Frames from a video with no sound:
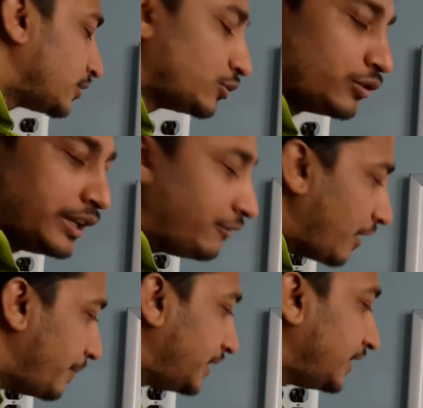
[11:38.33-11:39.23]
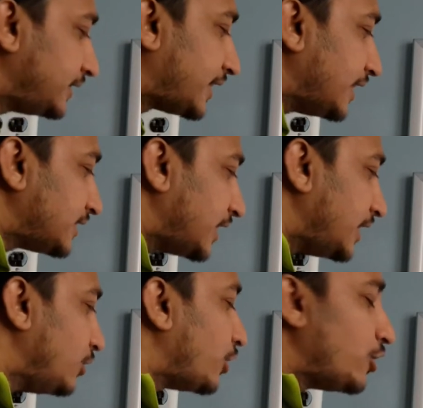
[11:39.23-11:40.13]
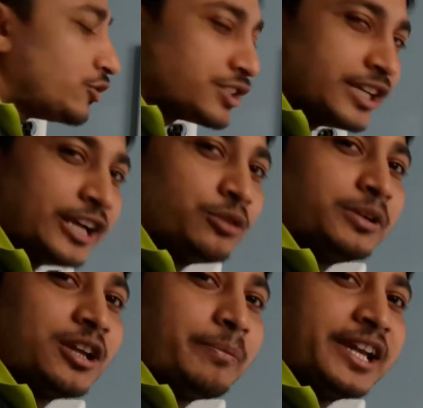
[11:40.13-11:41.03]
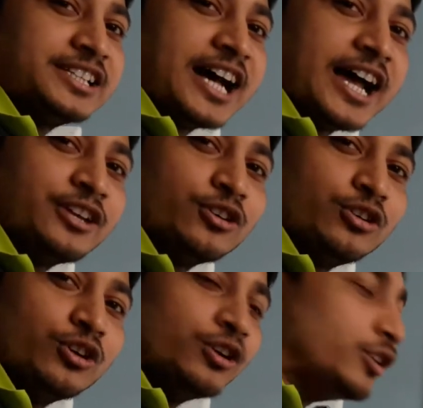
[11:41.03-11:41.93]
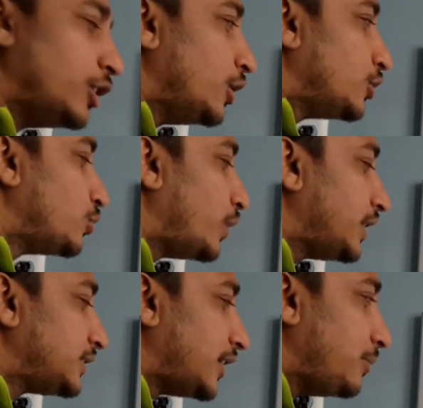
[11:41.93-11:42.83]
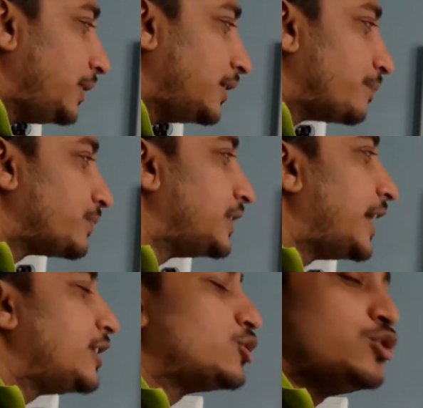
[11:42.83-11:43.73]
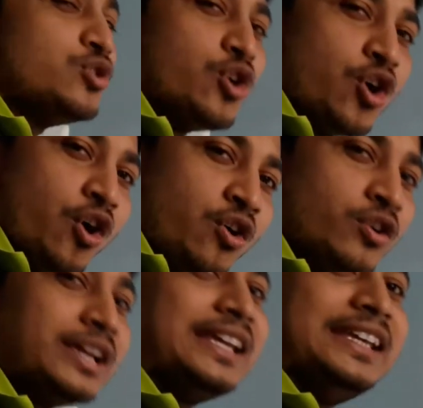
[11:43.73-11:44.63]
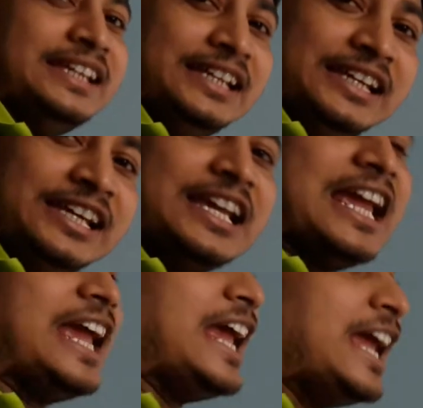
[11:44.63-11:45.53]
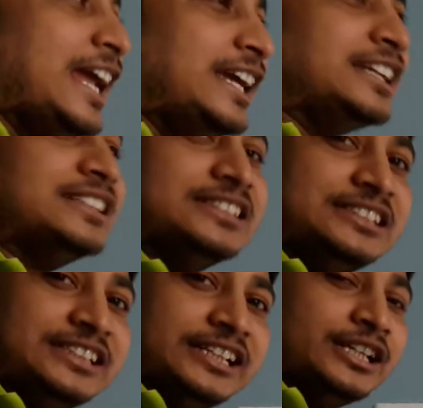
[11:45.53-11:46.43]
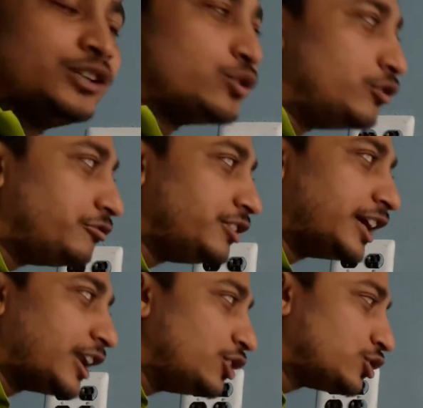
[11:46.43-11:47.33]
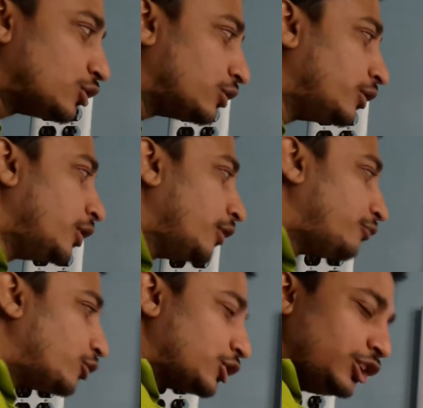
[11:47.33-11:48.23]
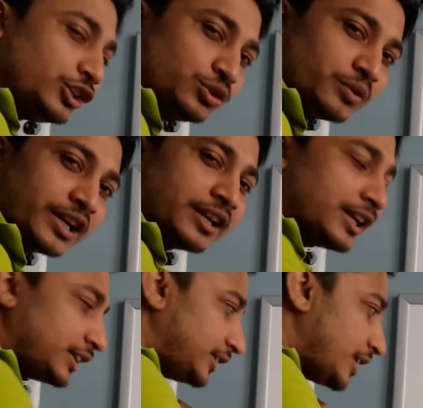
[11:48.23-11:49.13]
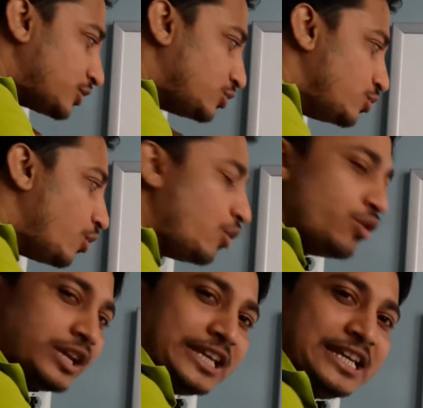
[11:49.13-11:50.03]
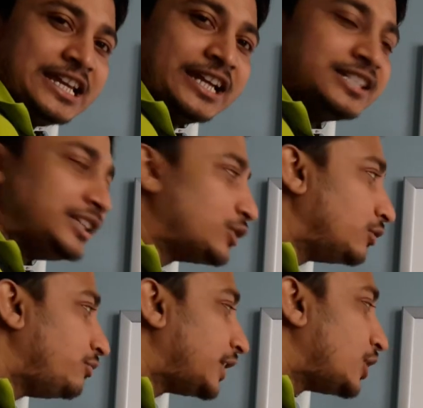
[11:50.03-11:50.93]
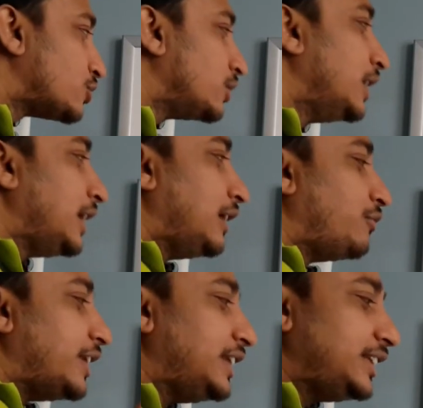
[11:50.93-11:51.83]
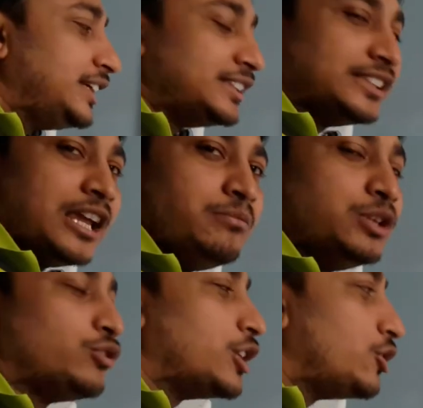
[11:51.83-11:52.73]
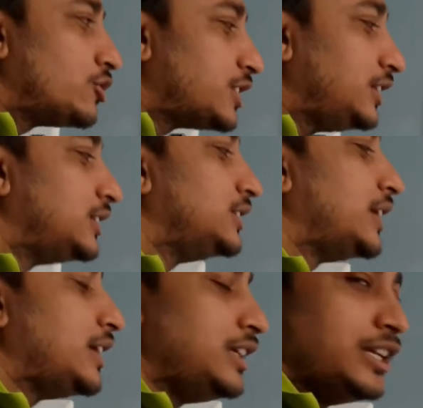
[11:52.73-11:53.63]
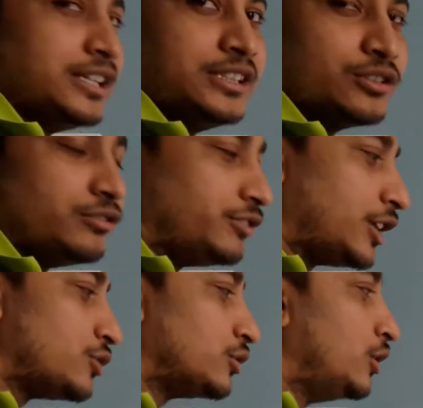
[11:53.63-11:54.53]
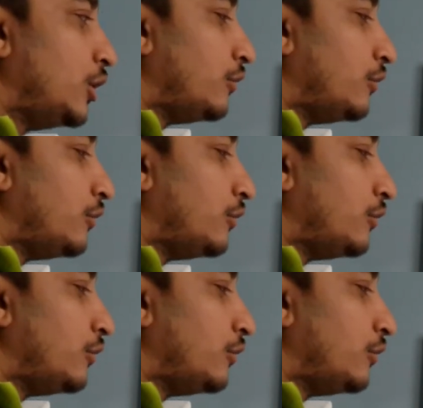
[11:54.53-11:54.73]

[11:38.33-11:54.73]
So if everything is cancelled, you cannot say atomic number is high or low. So what is going to be? There is no E and Z configuration. For this one, there is no E and Z configuration. If anything is same, you cannot say this is a E and Z configuration.